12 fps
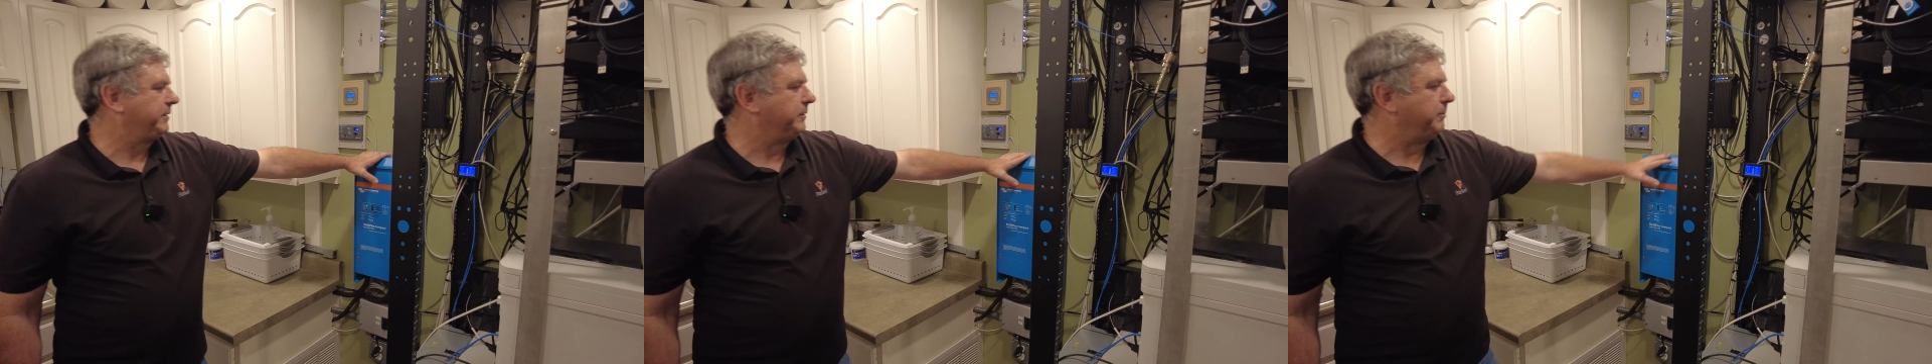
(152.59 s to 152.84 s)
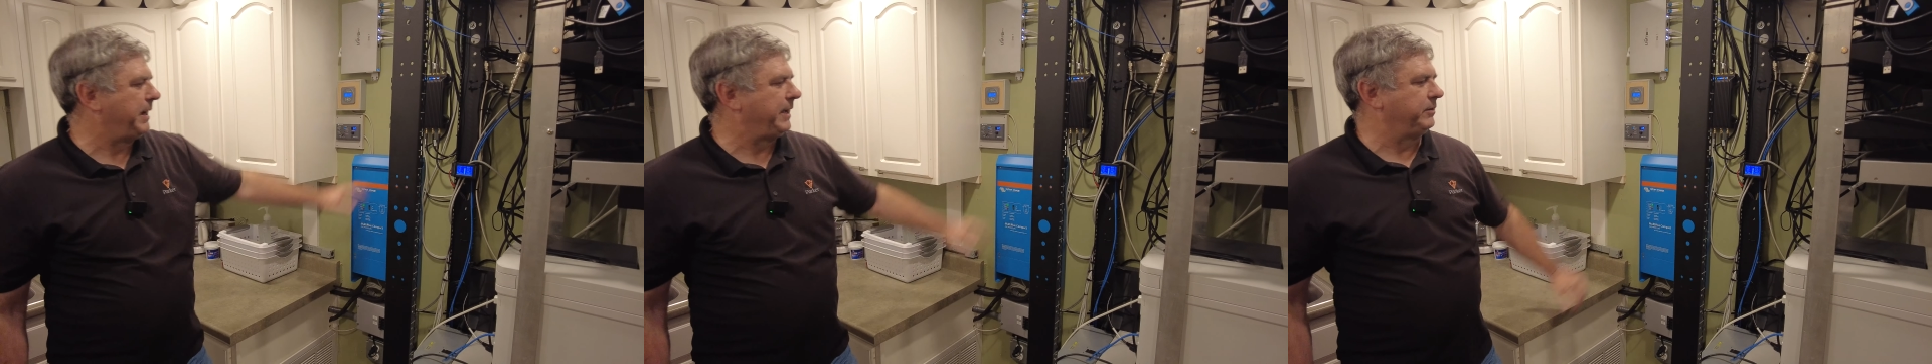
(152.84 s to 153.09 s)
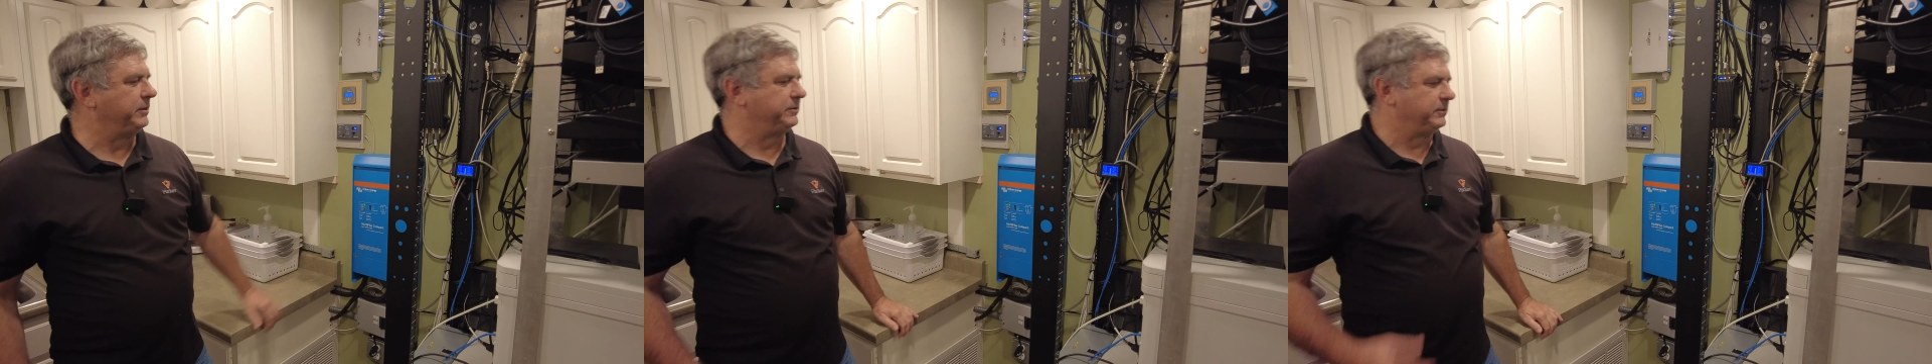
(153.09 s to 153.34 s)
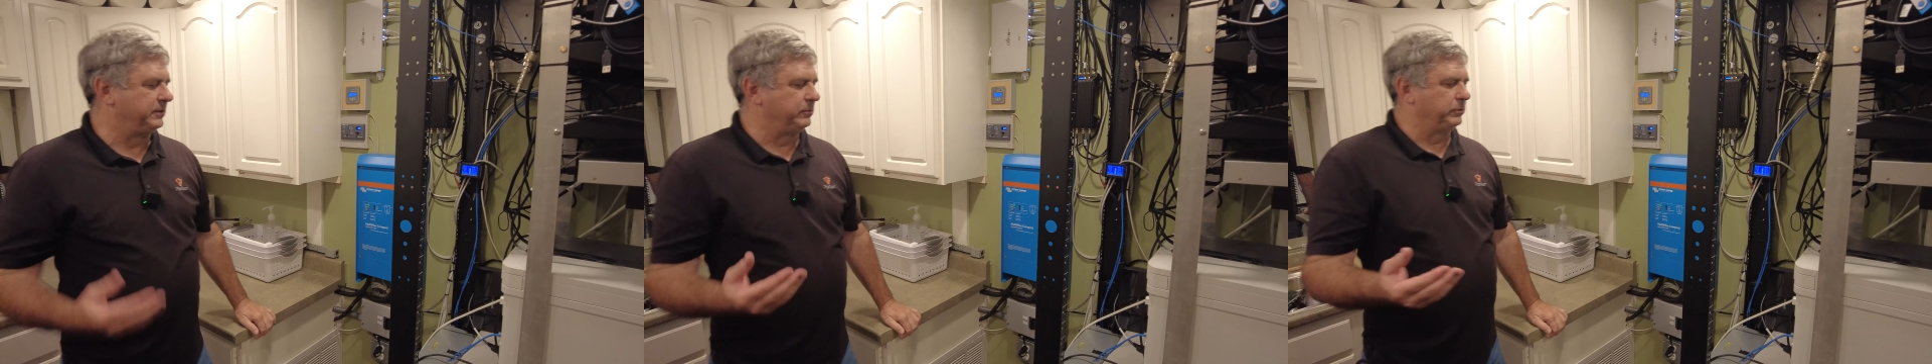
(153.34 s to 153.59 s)
to the batteries
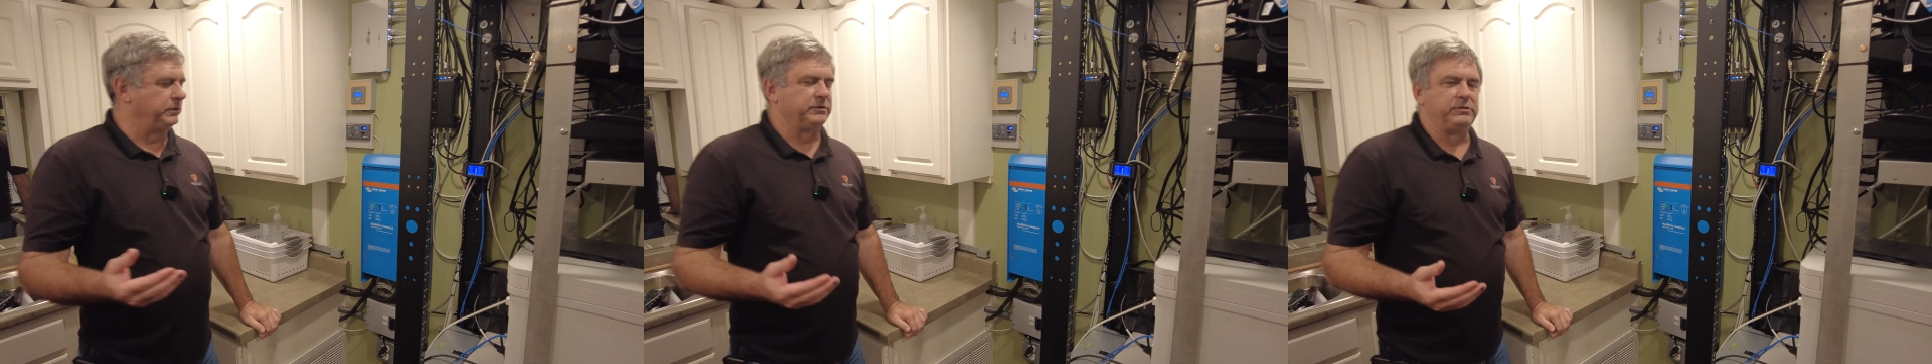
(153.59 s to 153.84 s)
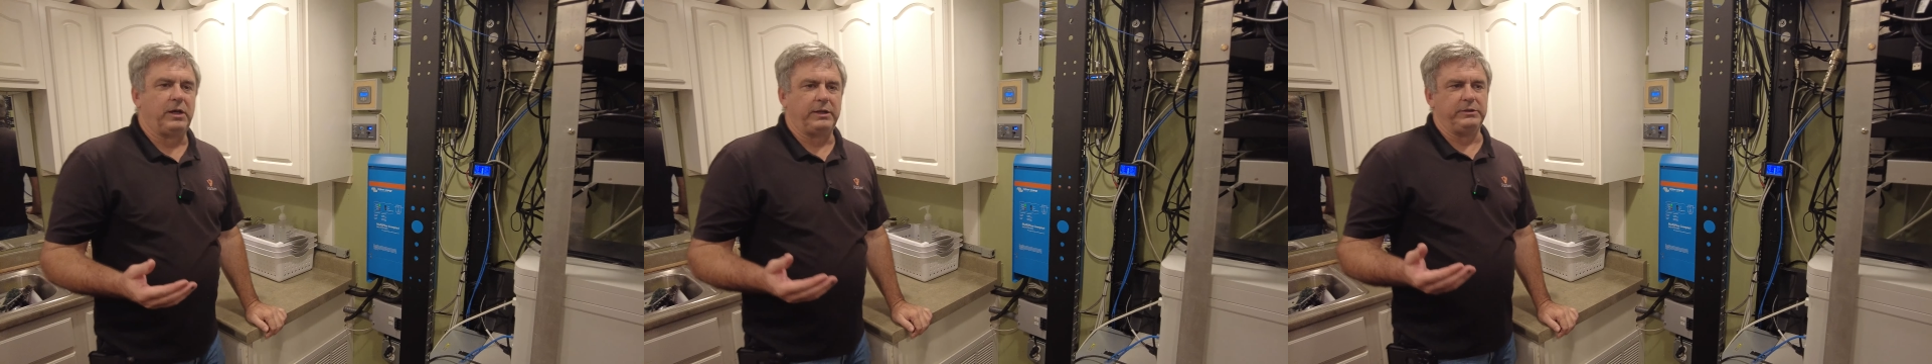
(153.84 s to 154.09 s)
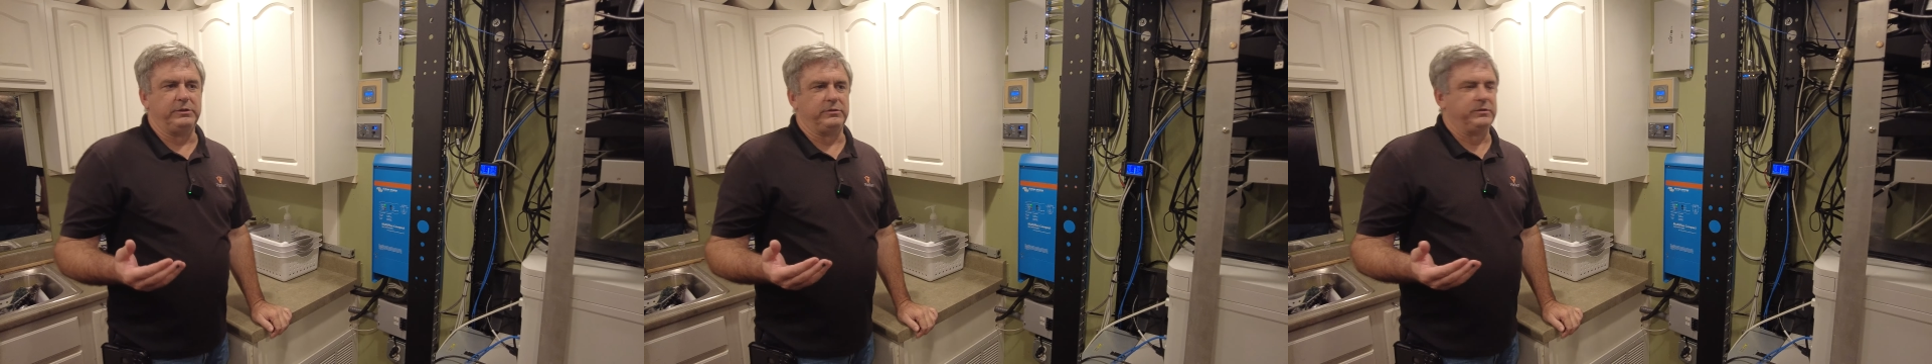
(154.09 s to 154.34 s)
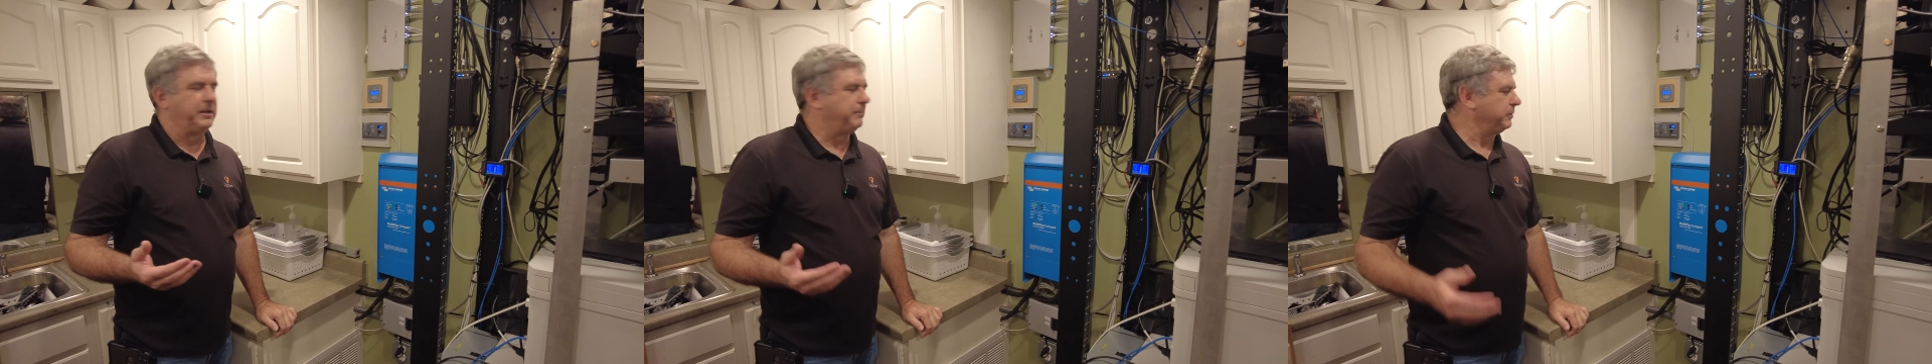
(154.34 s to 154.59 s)
and then when it's not
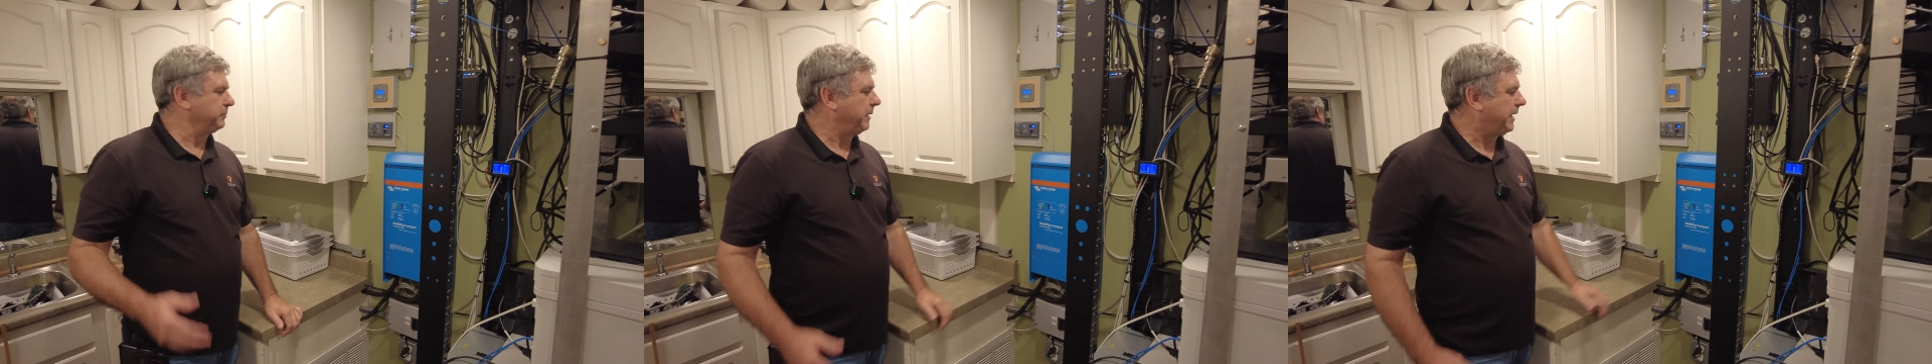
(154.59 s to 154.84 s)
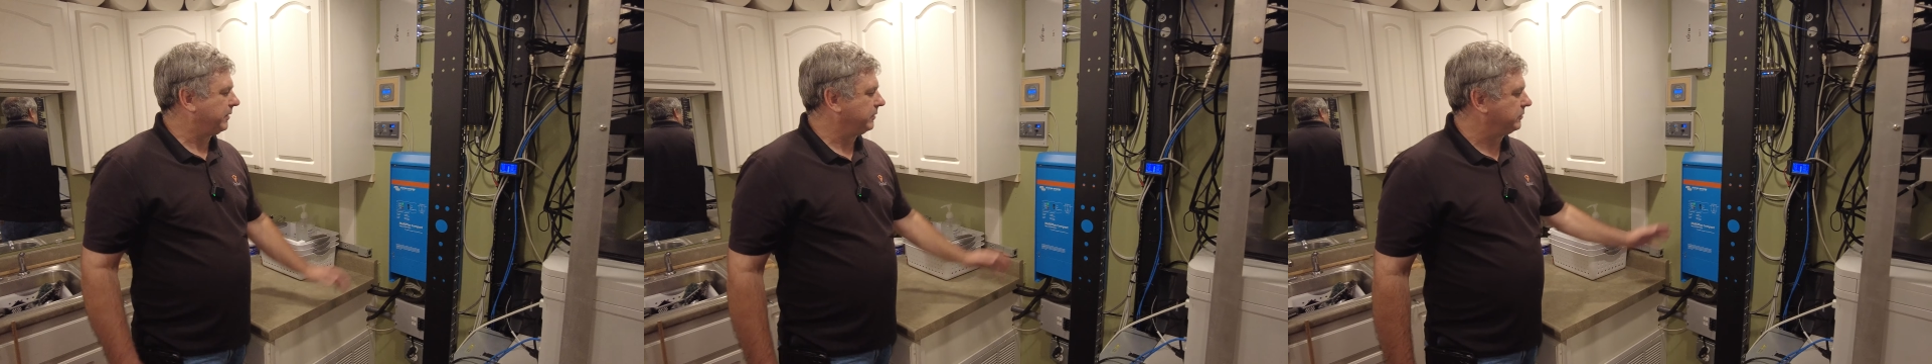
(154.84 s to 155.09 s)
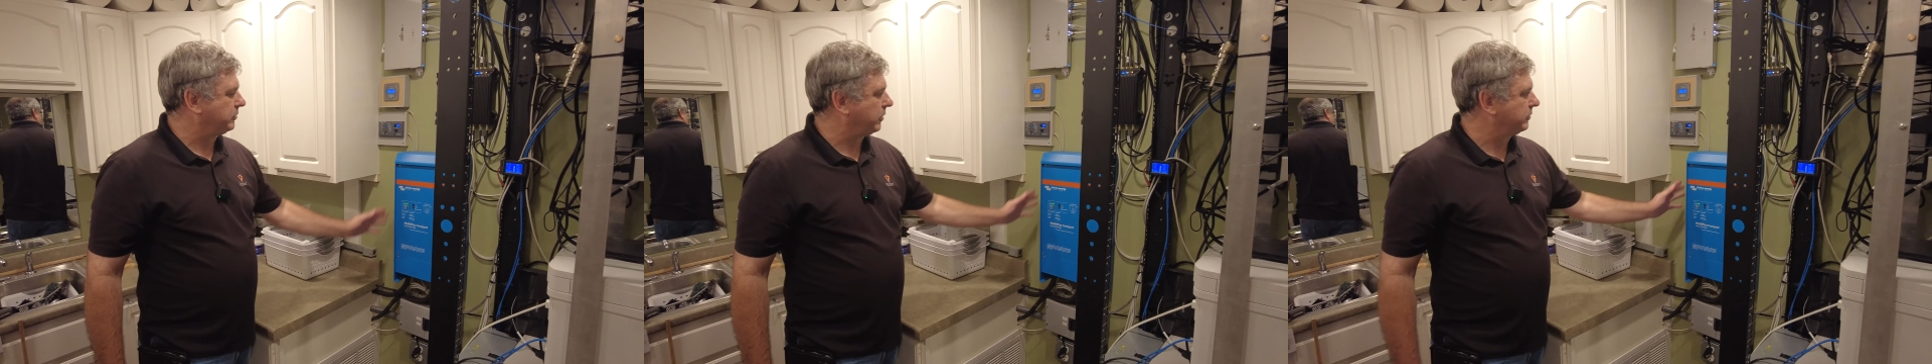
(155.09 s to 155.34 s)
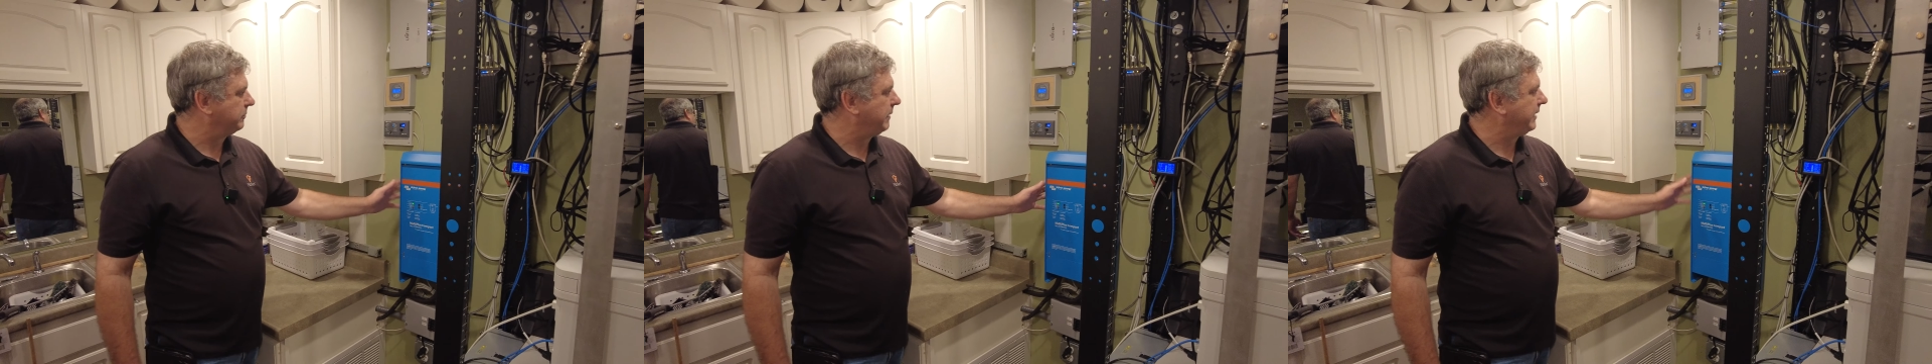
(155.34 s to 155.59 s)
using that much power it'll
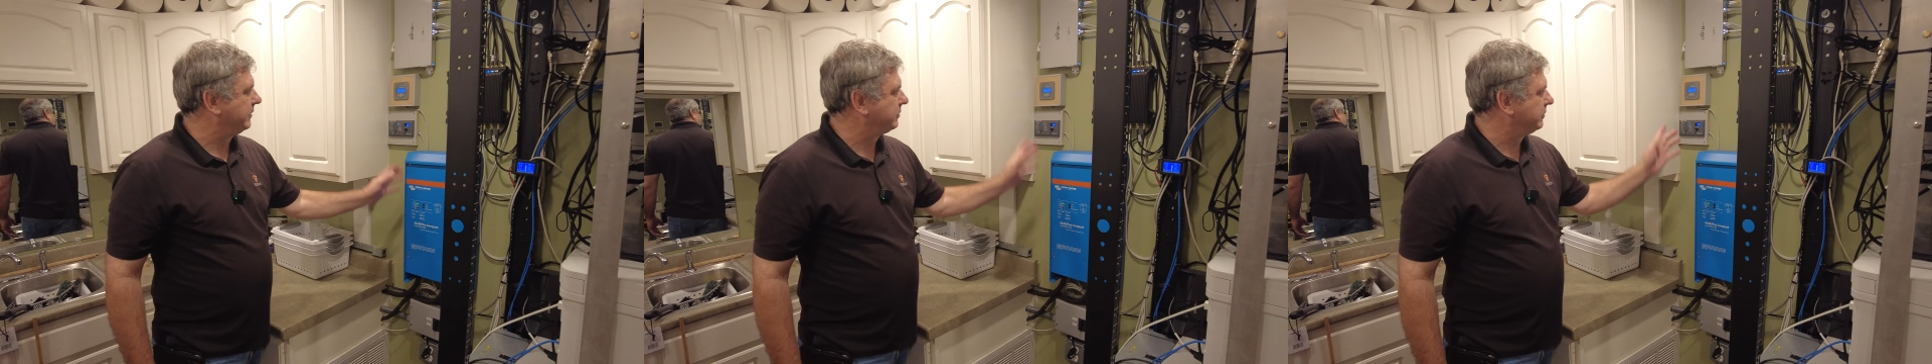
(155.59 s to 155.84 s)
charge the battery.